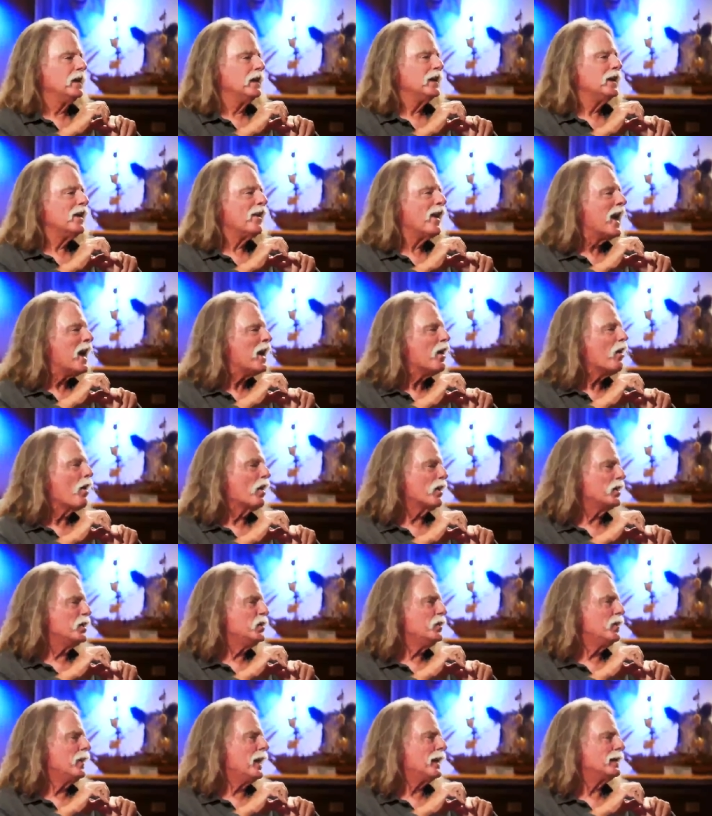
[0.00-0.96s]
Now, I
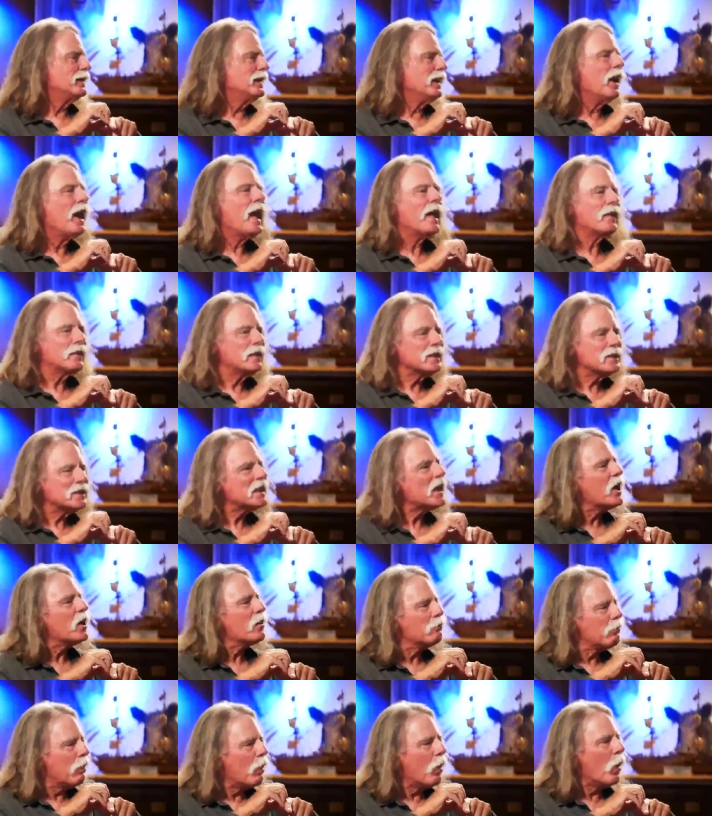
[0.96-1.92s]
argue that, that at the
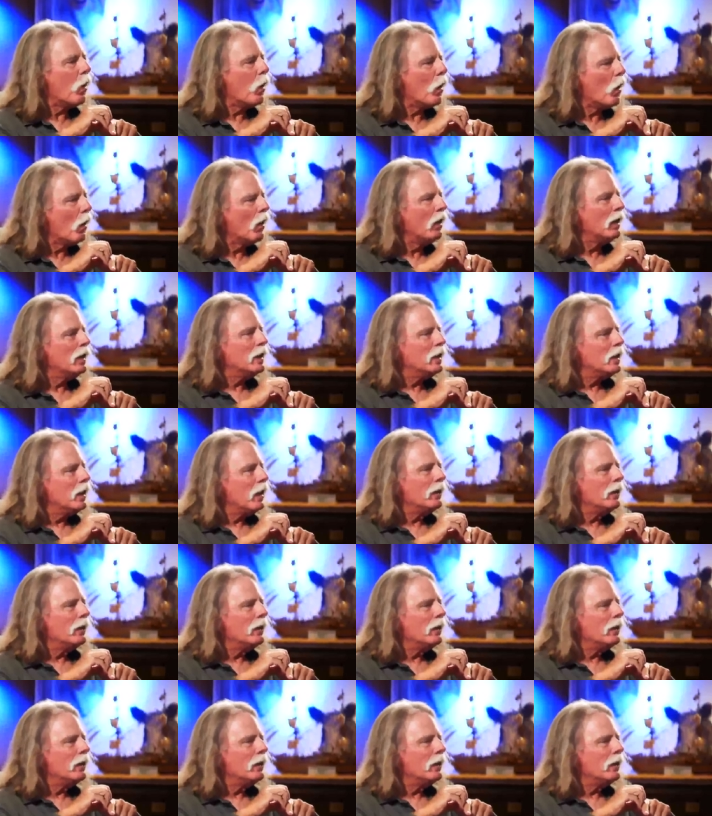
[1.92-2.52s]
South Pole,